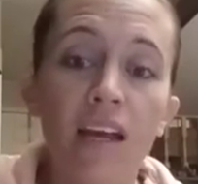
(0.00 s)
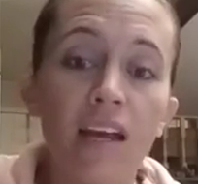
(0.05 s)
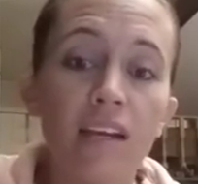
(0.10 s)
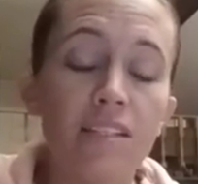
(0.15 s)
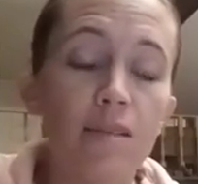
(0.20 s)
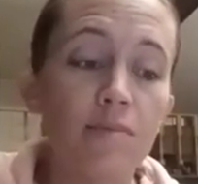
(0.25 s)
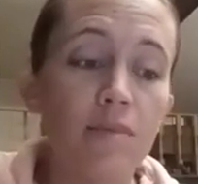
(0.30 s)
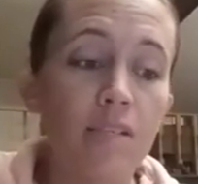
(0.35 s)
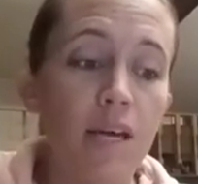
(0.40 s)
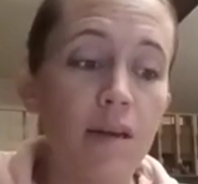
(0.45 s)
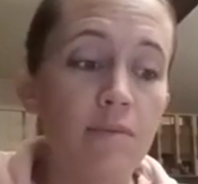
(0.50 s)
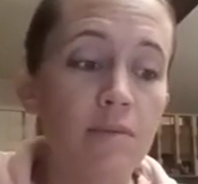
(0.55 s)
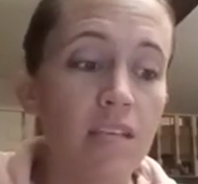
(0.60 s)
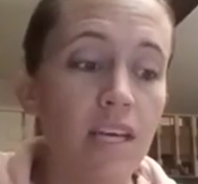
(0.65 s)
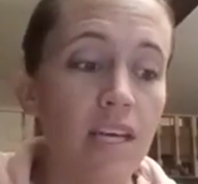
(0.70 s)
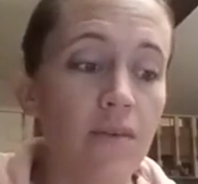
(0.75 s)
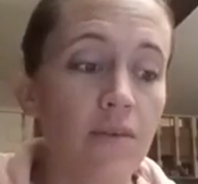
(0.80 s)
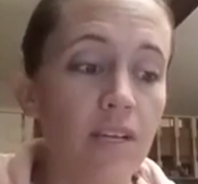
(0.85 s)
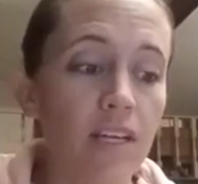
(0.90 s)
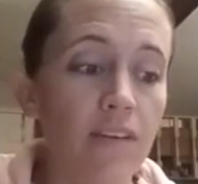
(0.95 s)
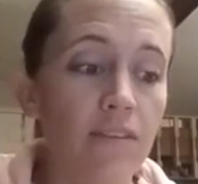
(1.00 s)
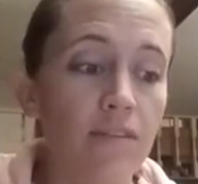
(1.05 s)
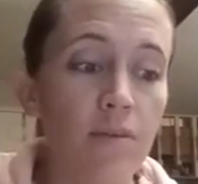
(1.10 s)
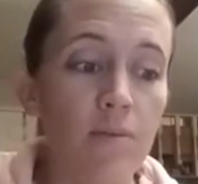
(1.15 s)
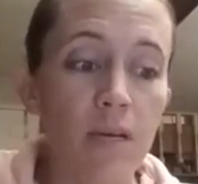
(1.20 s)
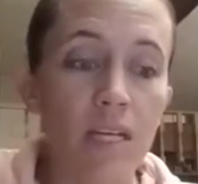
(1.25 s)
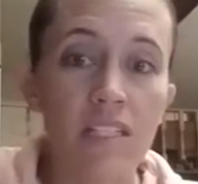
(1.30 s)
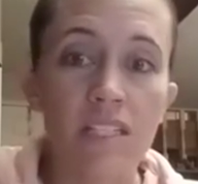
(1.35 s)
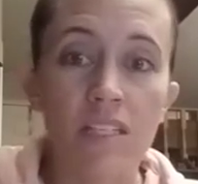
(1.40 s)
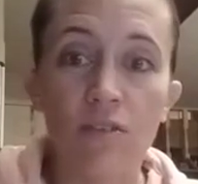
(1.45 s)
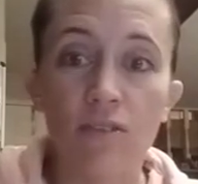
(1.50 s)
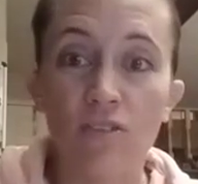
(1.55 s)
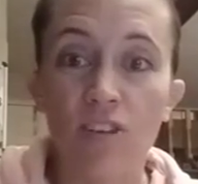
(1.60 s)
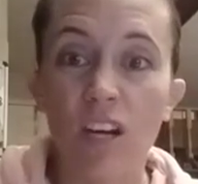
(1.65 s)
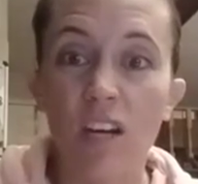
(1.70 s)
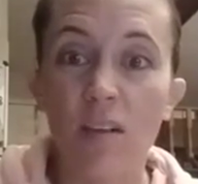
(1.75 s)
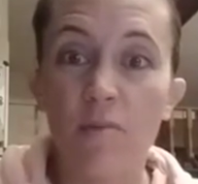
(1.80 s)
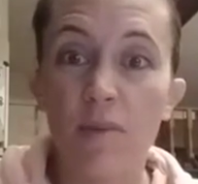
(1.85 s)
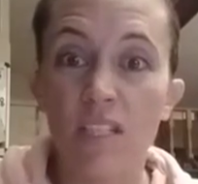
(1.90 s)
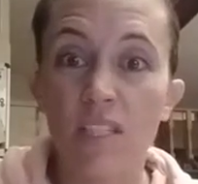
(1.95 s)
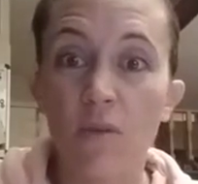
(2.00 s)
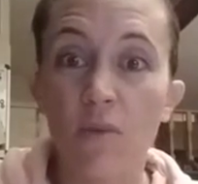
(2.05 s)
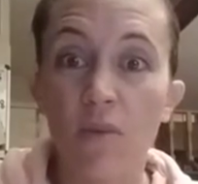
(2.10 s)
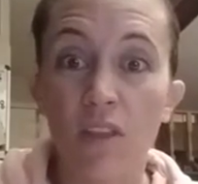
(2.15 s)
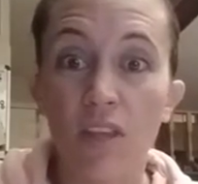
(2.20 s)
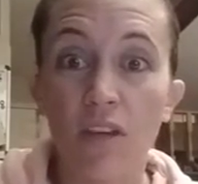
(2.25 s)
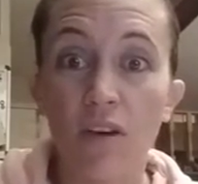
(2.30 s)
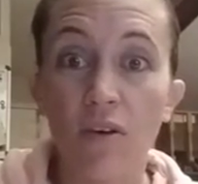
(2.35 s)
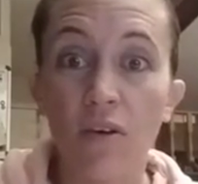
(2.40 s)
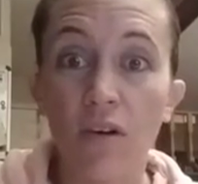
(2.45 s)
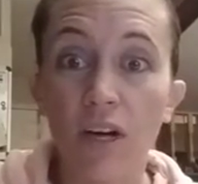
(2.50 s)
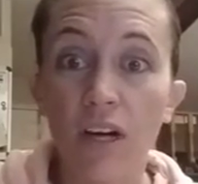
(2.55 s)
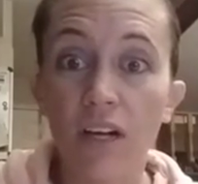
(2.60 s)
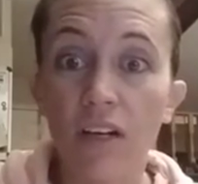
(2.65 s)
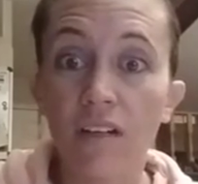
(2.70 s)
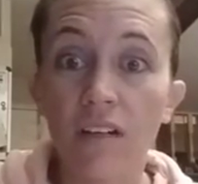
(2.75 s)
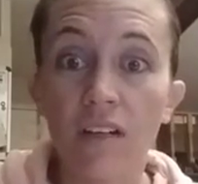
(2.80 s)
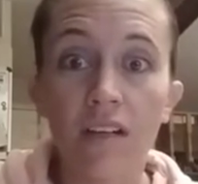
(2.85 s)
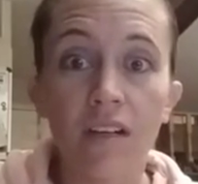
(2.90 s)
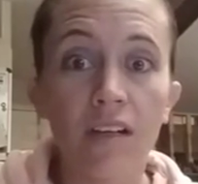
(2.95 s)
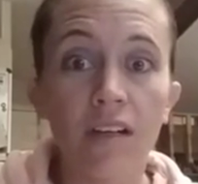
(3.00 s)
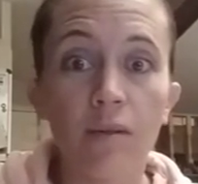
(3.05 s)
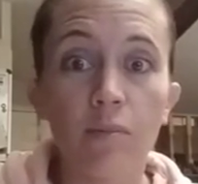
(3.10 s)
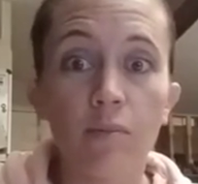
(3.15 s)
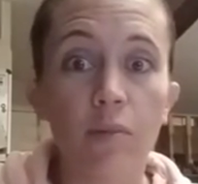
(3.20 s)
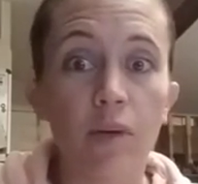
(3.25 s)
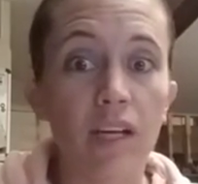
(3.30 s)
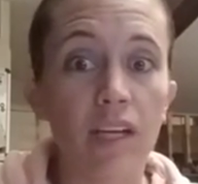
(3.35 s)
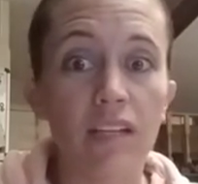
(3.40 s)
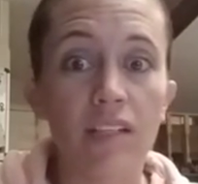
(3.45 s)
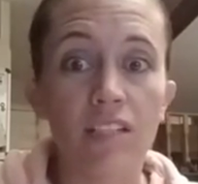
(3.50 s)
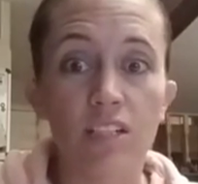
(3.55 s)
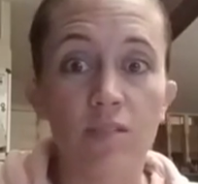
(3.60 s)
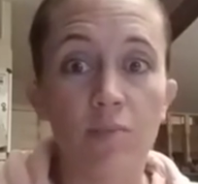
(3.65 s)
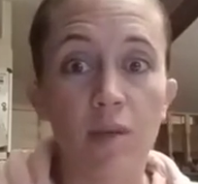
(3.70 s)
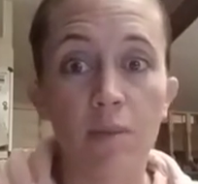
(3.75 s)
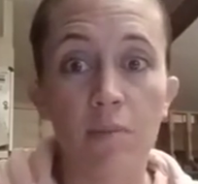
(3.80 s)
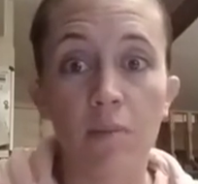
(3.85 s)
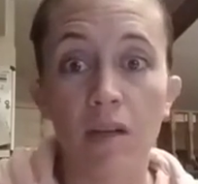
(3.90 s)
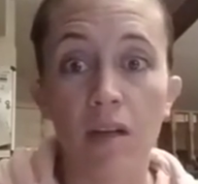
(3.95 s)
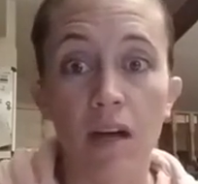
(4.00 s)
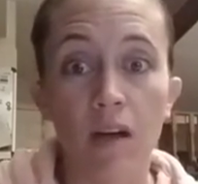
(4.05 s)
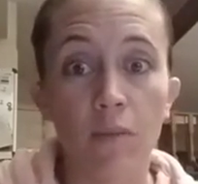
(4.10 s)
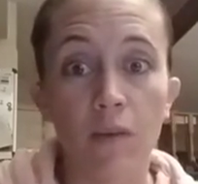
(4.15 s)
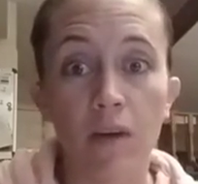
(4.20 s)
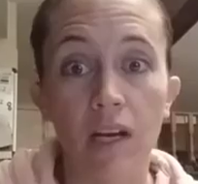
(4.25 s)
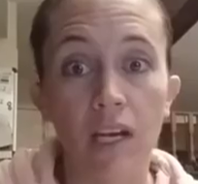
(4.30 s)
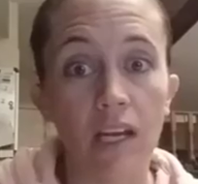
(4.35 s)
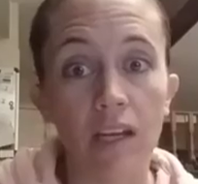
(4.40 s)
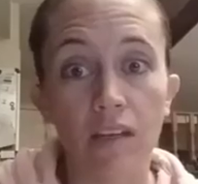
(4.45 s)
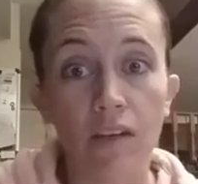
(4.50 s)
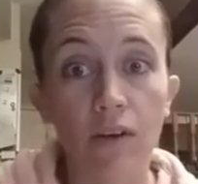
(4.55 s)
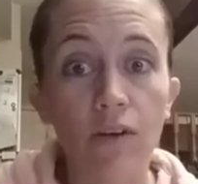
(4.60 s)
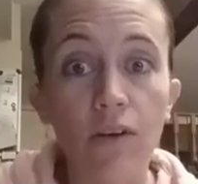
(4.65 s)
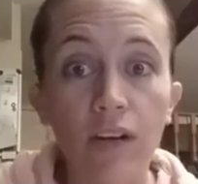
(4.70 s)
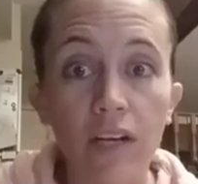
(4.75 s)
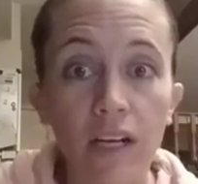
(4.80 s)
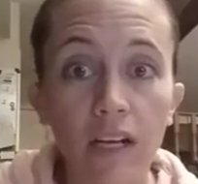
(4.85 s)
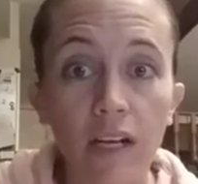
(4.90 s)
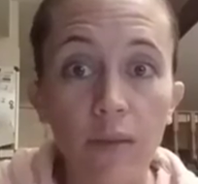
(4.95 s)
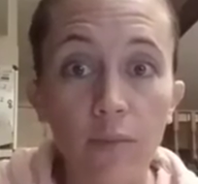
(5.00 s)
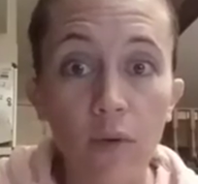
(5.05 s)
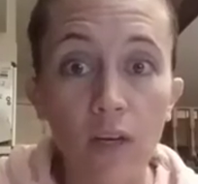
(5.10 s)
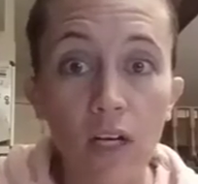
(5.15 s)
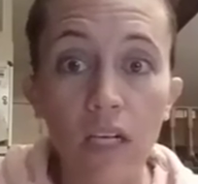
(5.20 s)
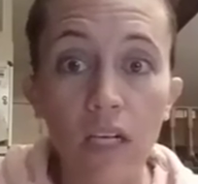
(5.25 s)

sometimes I would even mix it try and mix it with yogurt, but just made me not want to eat yogurt anymore.